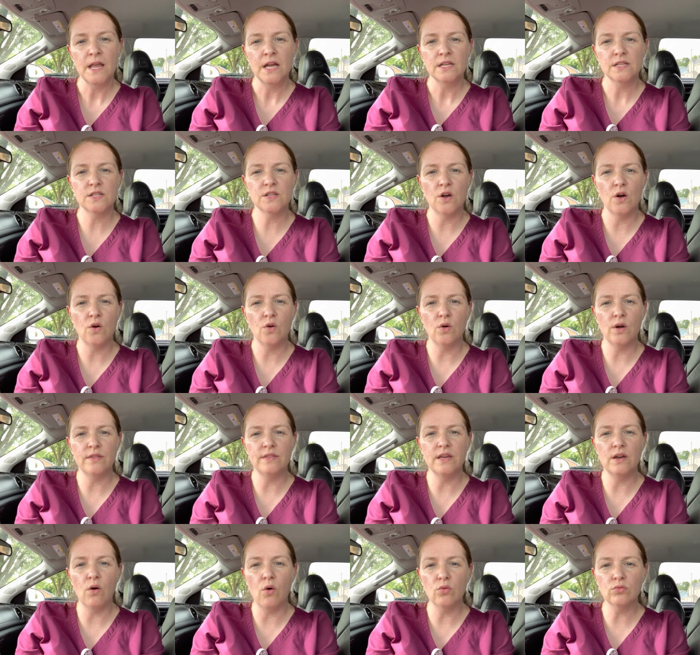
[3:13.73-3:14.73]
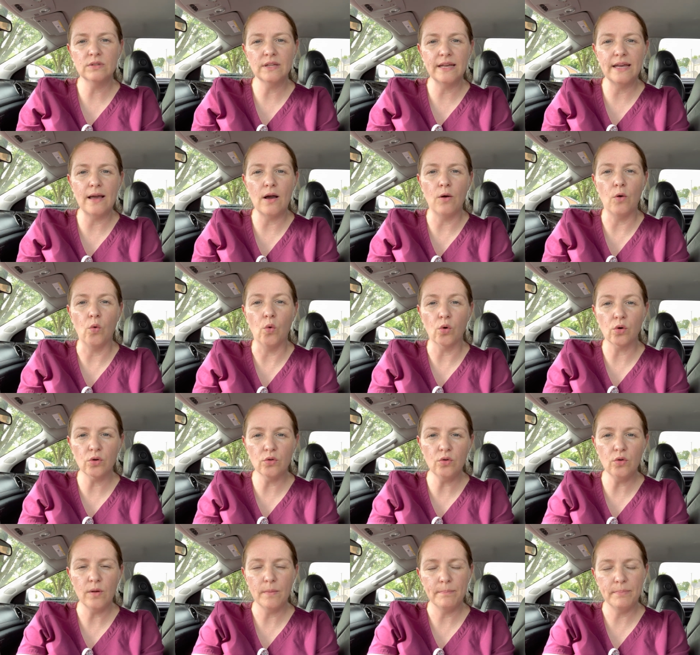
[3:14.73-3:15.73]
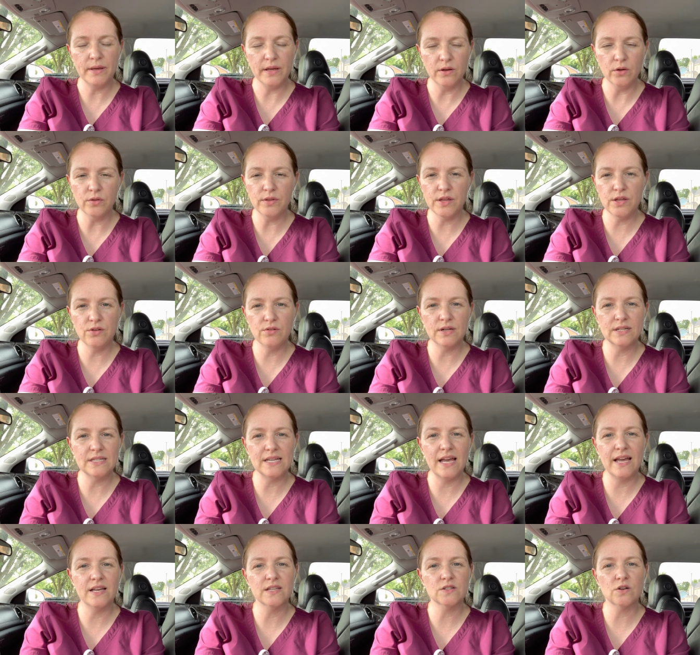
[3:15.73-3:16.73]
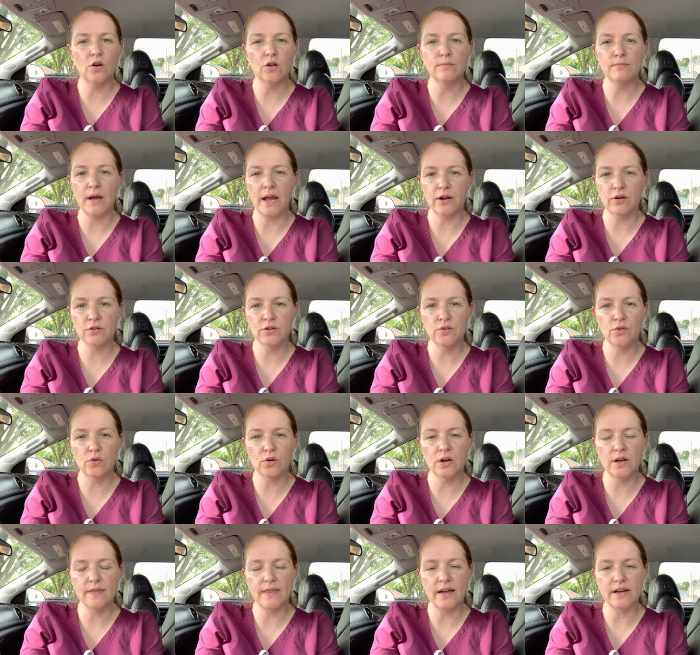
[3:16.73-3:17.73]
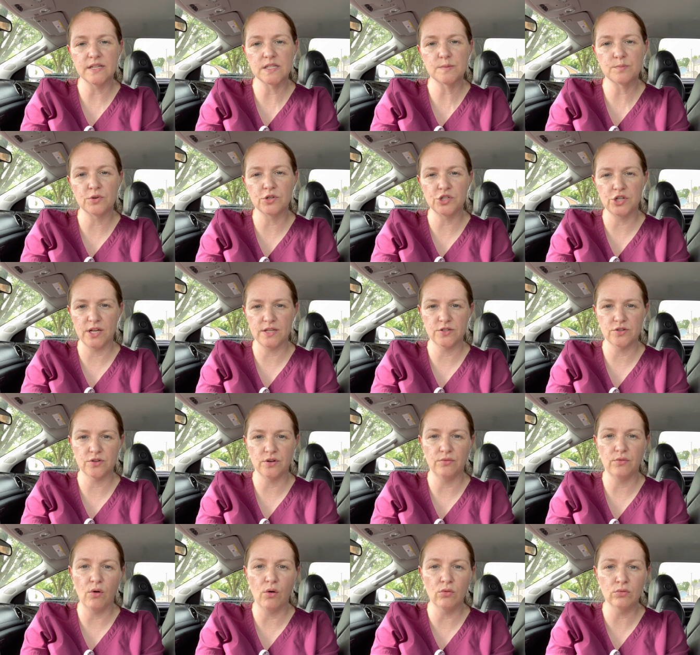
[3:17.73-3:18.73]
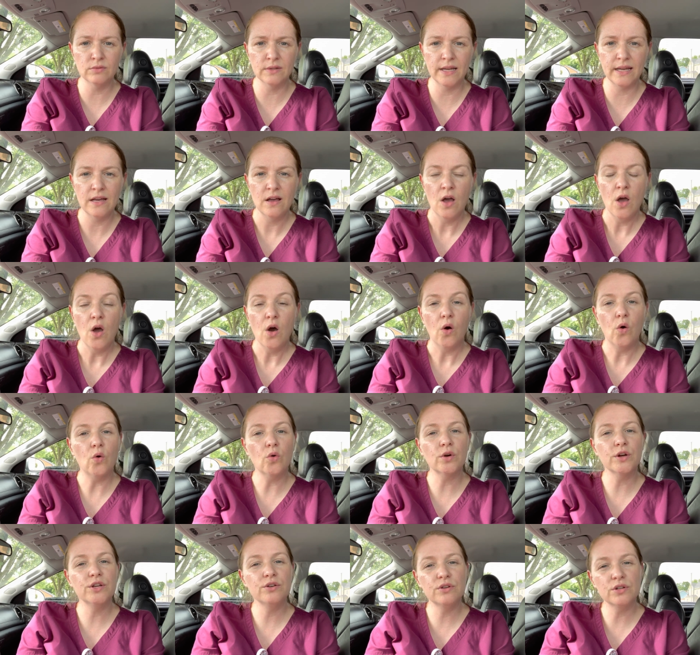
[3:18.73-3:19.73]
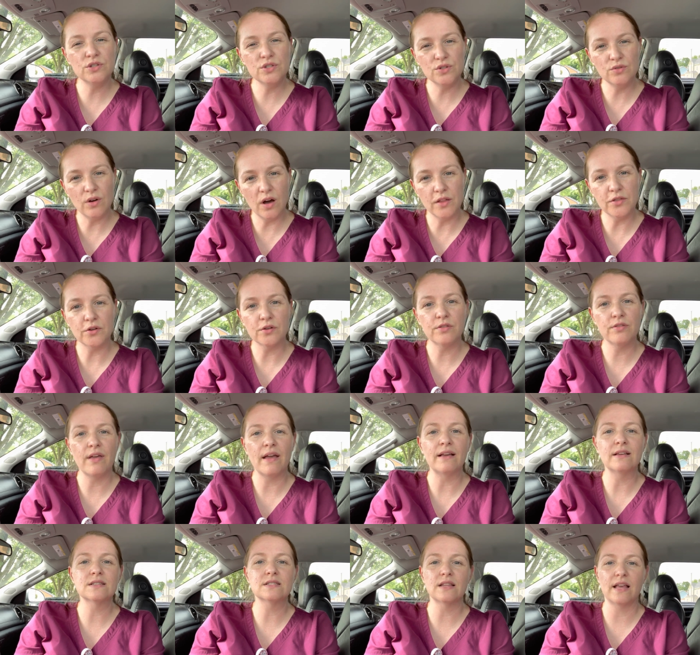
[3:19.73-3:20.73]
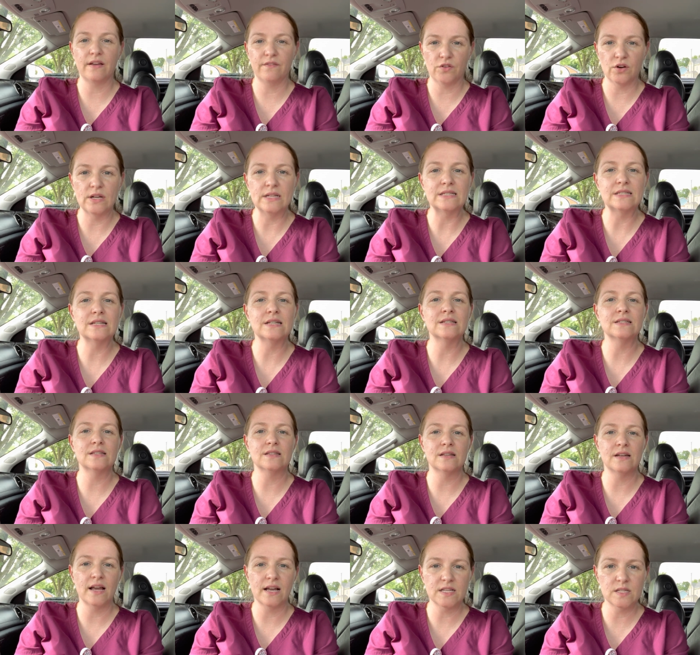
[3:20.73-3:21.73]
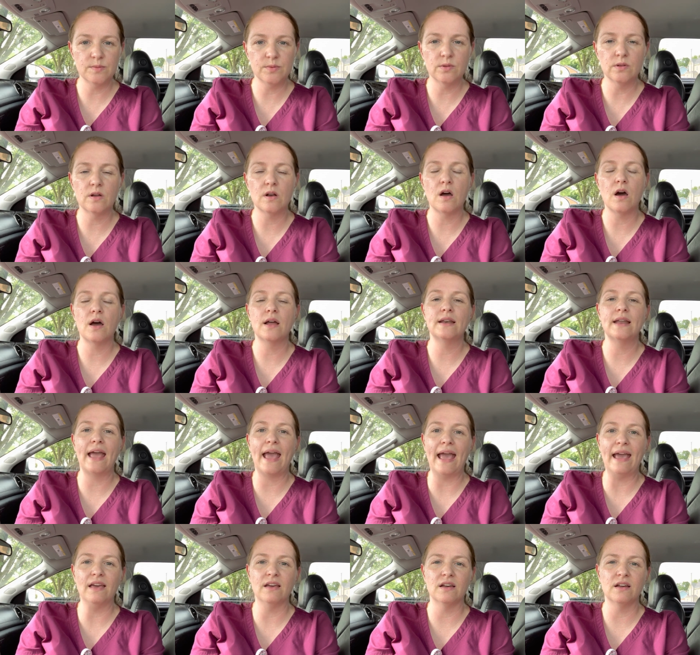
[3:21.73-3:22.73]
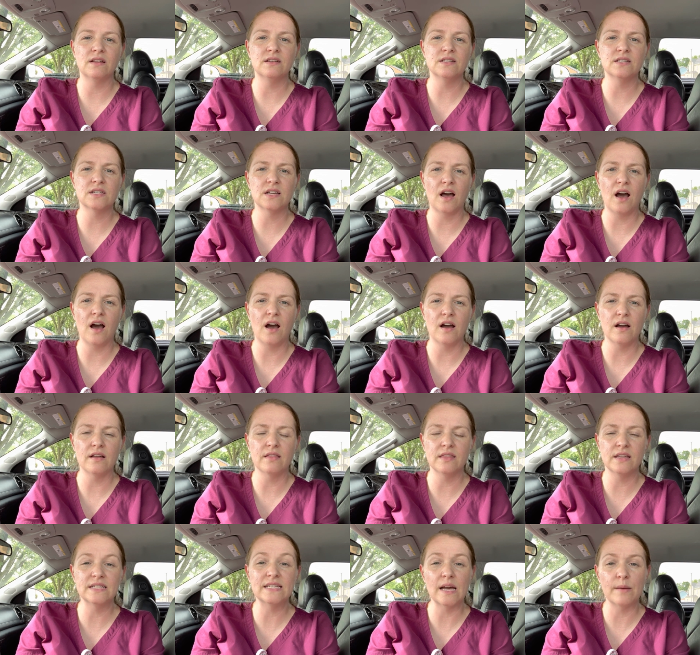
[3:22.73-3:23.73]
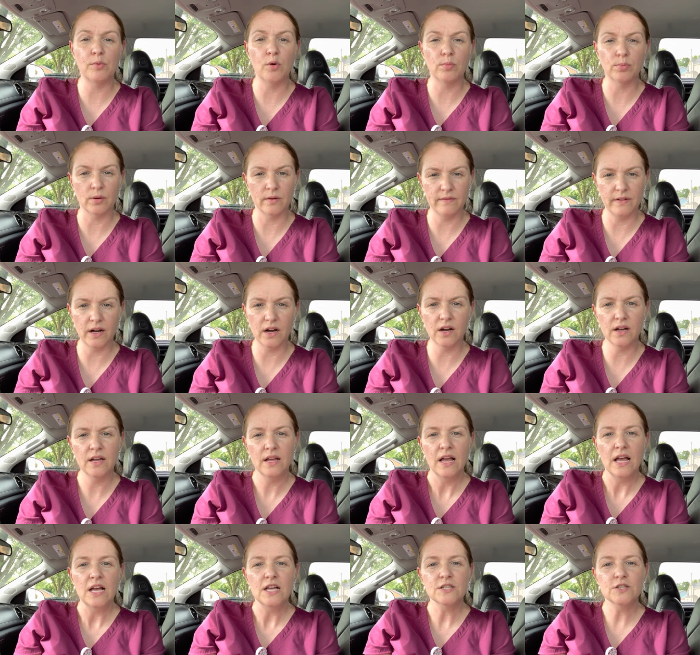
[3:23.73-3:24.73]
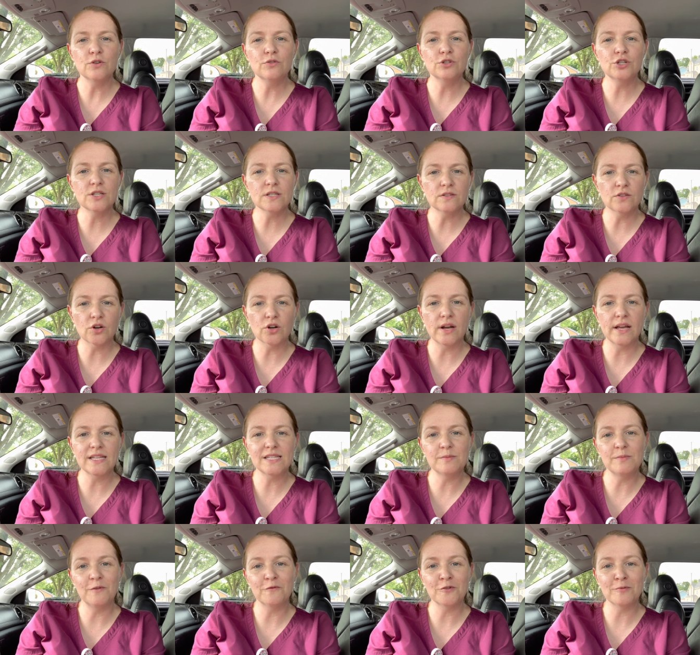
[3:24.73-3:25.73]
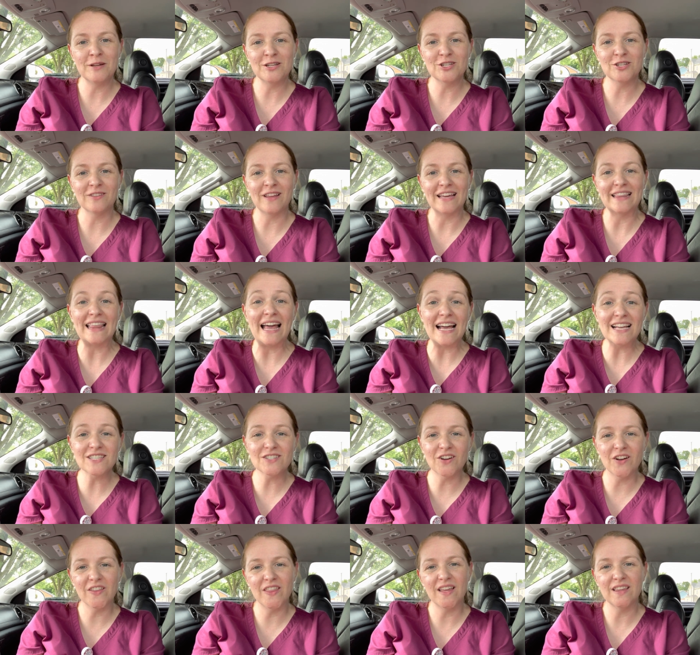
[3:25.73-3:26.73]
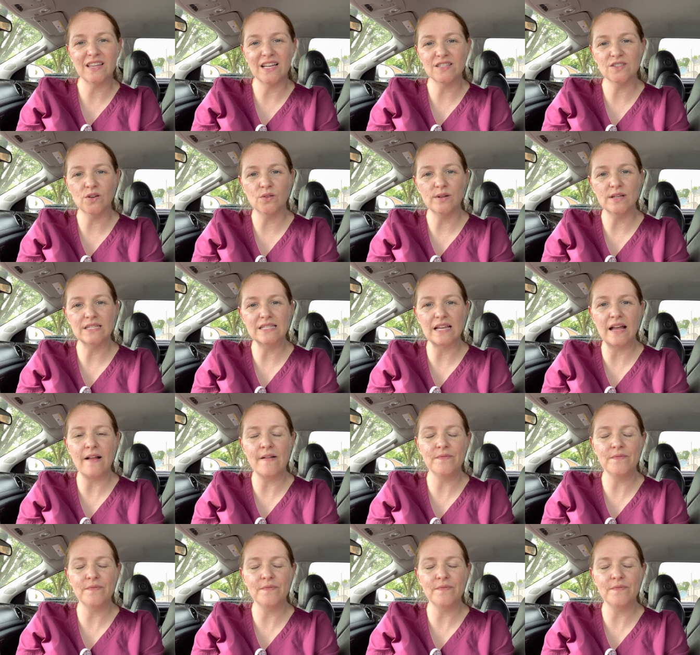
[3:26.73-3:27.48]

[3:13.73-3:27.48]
So the only oral pill that you can take is called Micronor, and that is progesterone only. Or you can do other things like, for instance, the Nexplanon and uh, the Depo-Provera. So just learning some information like that. So I think that's always